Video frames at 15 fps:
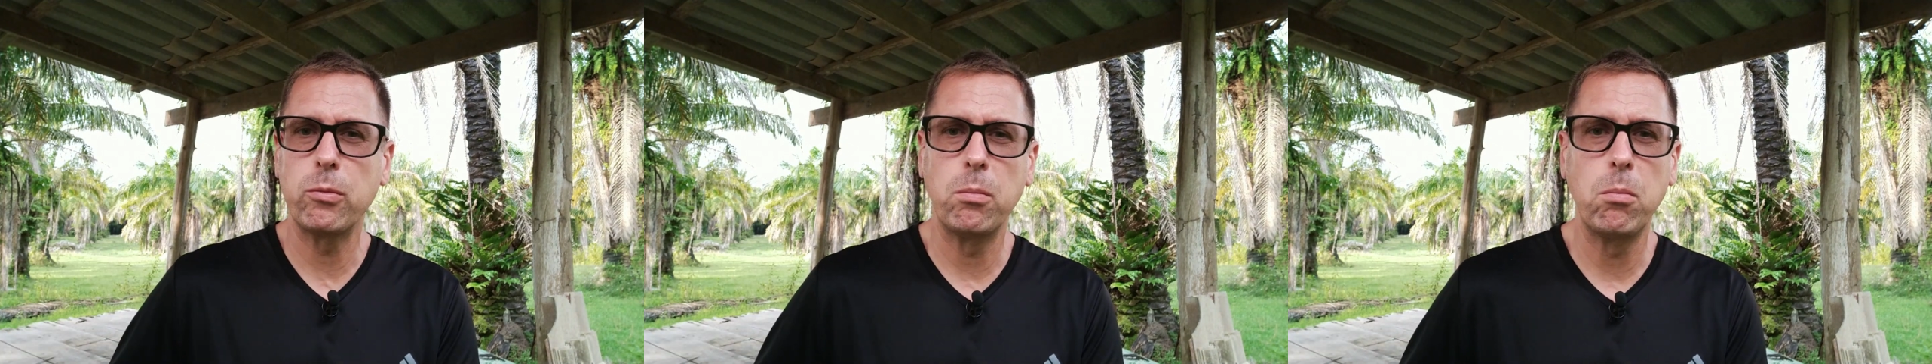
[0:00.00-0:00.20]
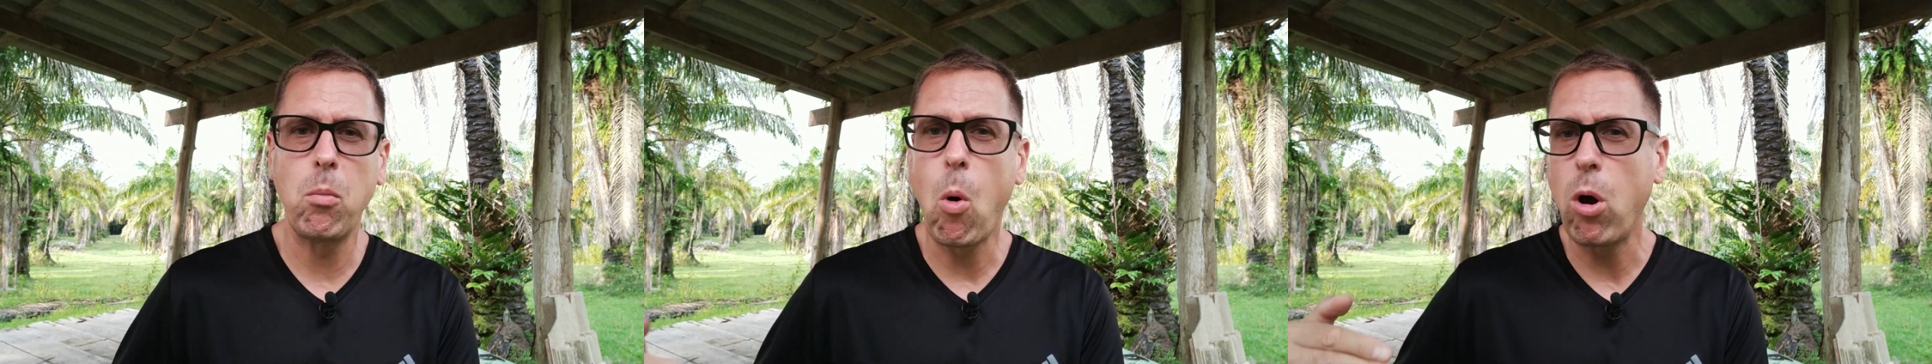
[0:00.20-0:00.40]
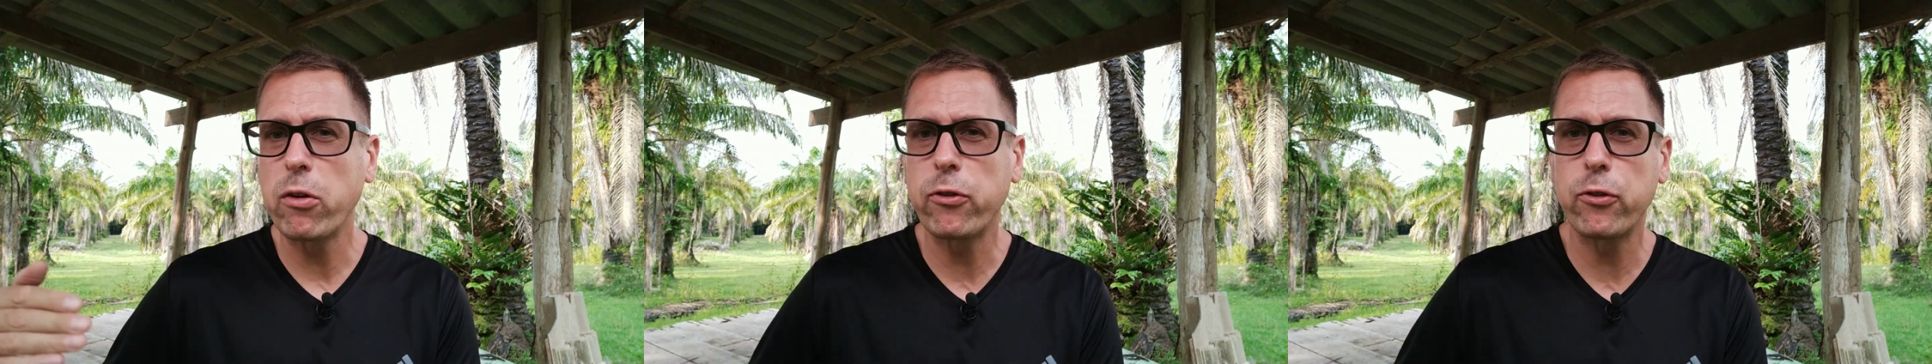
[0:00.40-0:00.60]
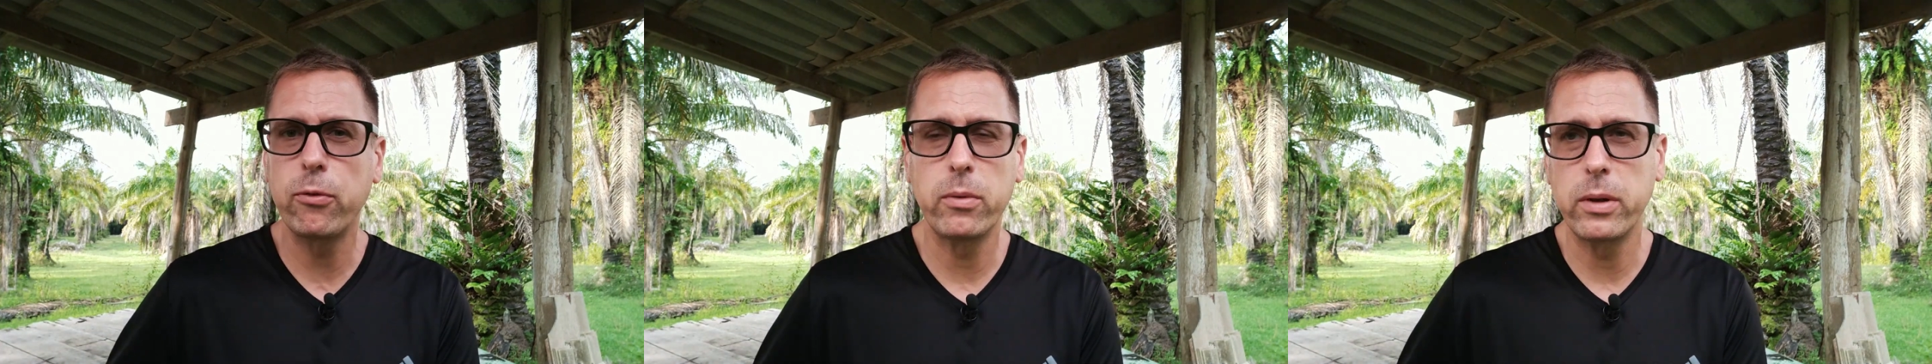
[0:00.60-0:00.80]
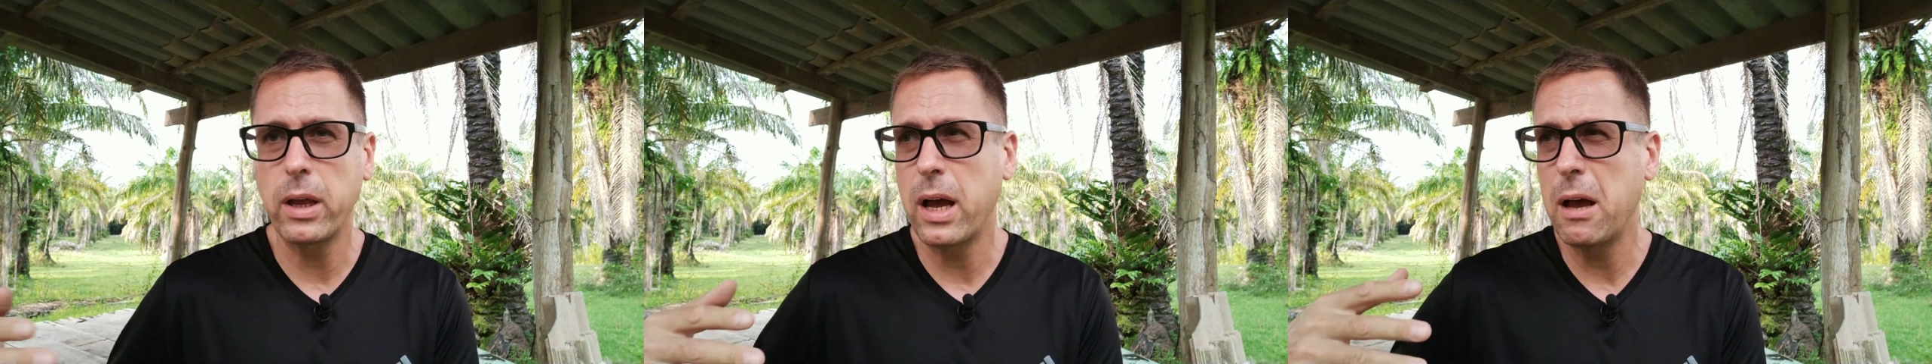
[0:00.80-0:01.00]
more,
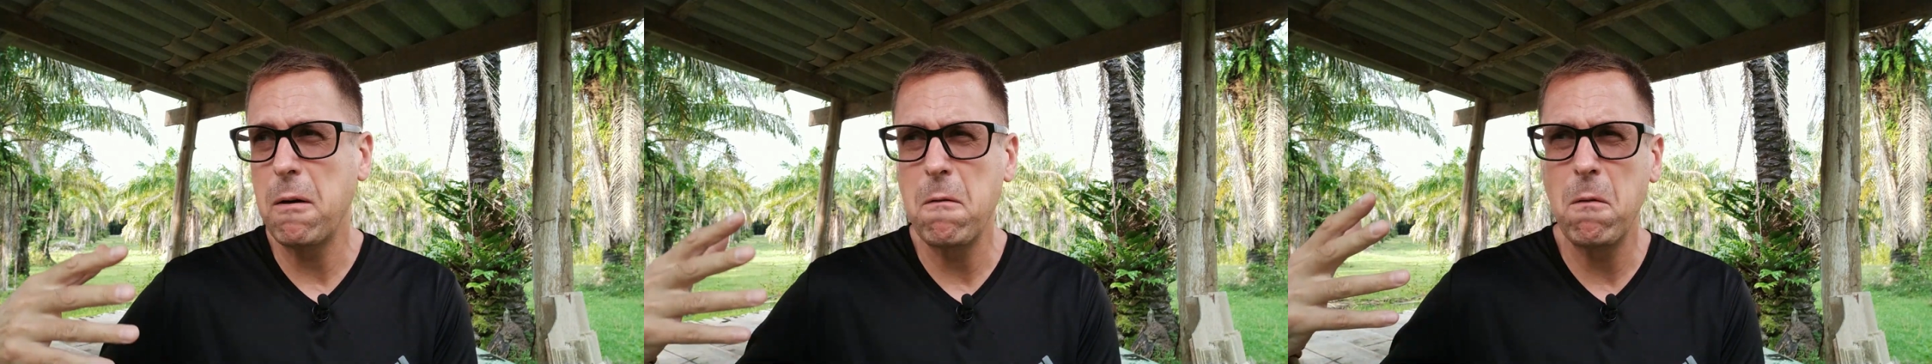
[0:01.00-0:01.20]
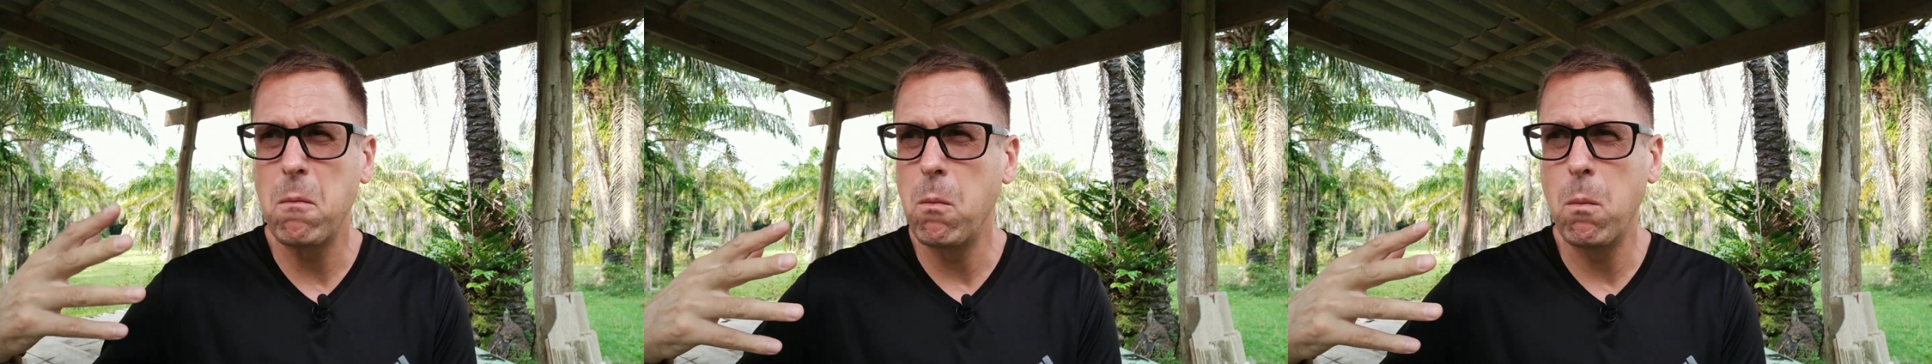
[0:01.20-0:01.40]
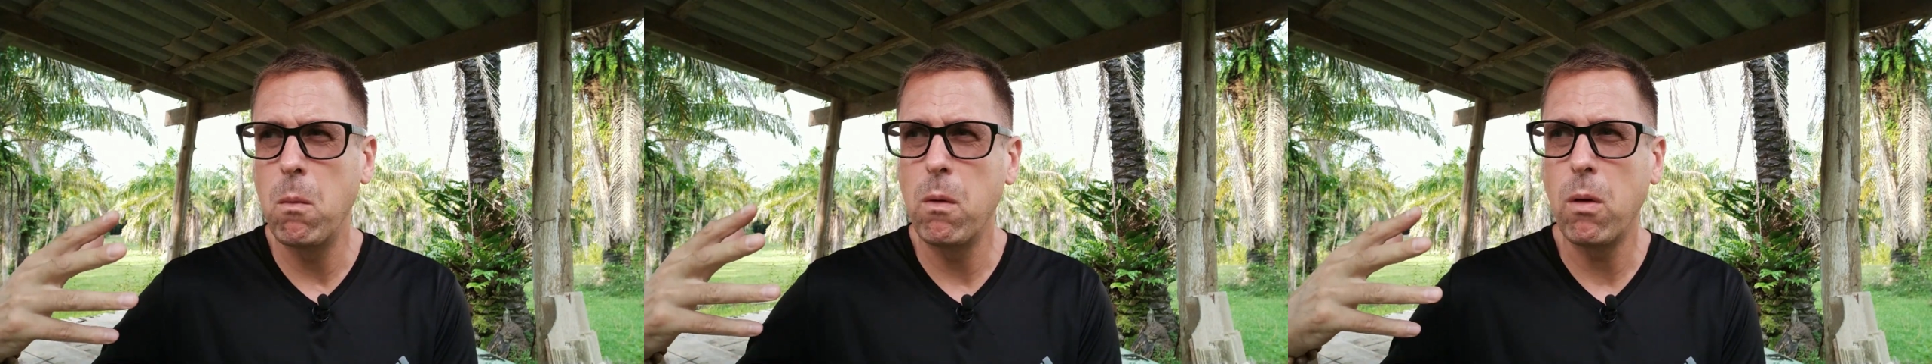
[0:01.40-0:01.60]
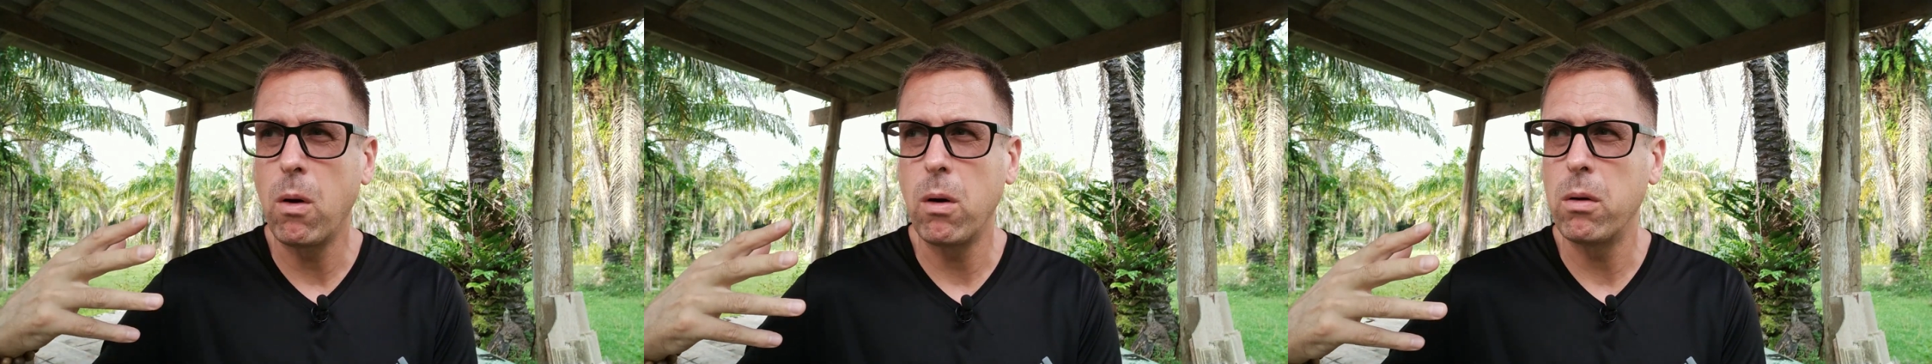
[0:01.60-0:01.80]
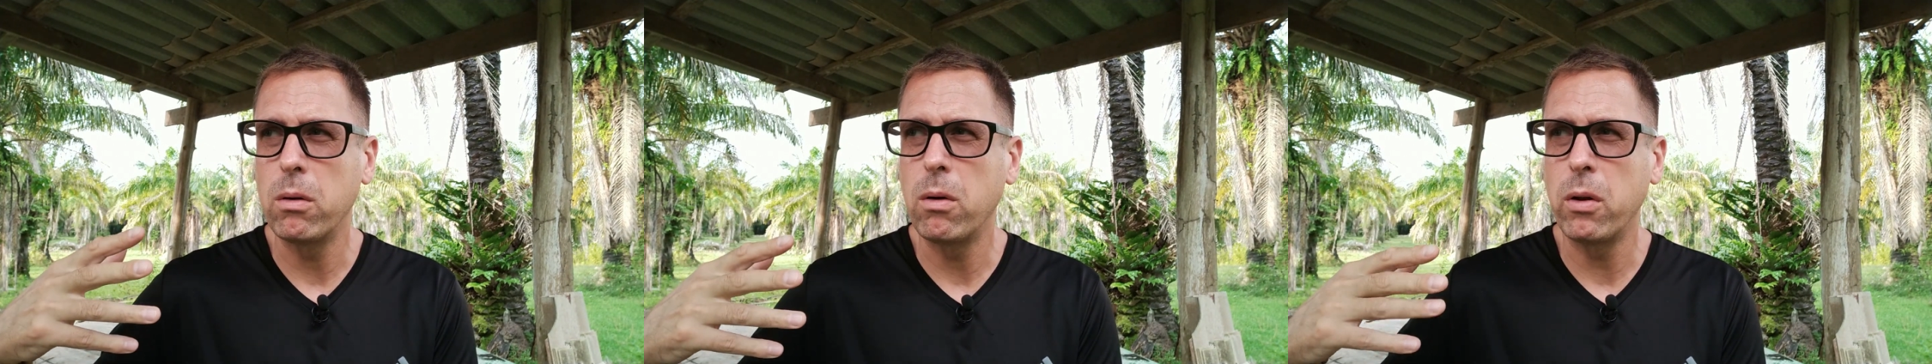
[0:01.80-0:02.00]

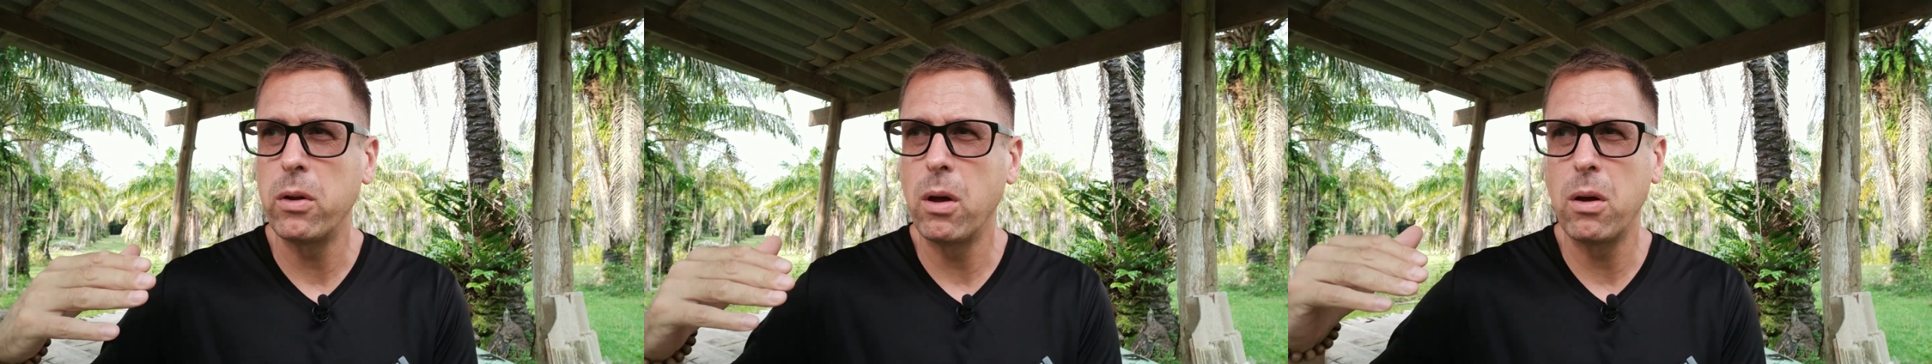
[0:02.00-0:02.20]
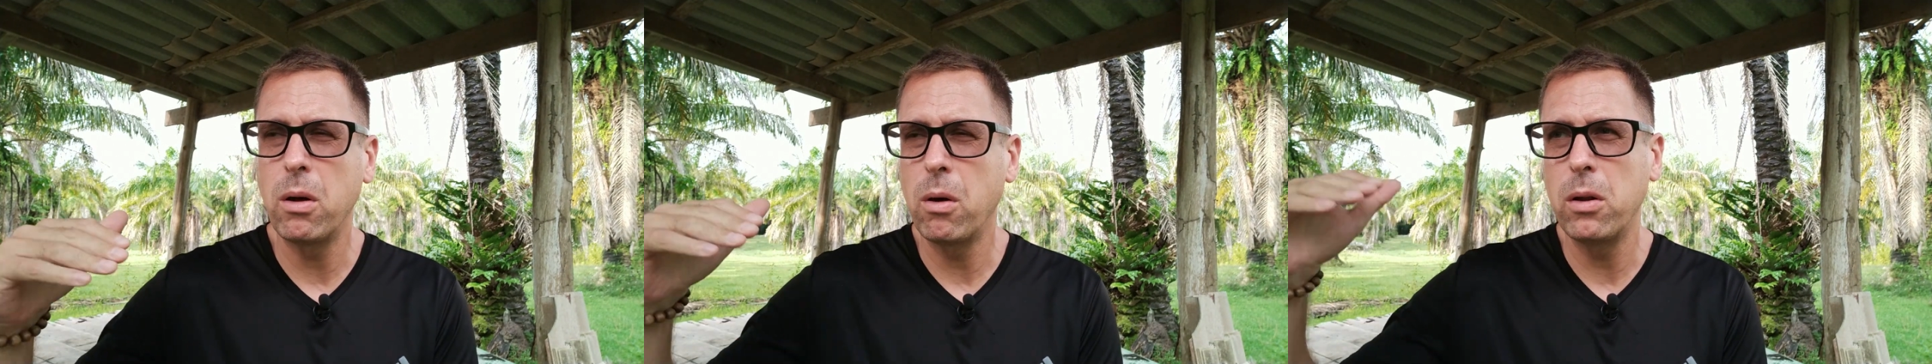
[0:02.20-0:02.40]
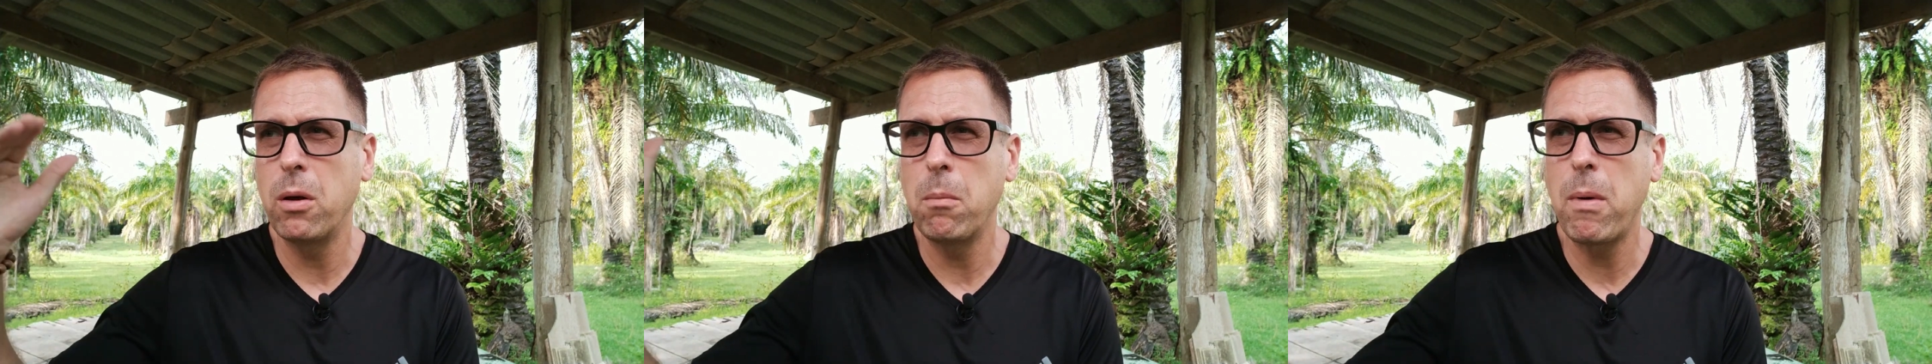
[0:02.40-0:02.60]
on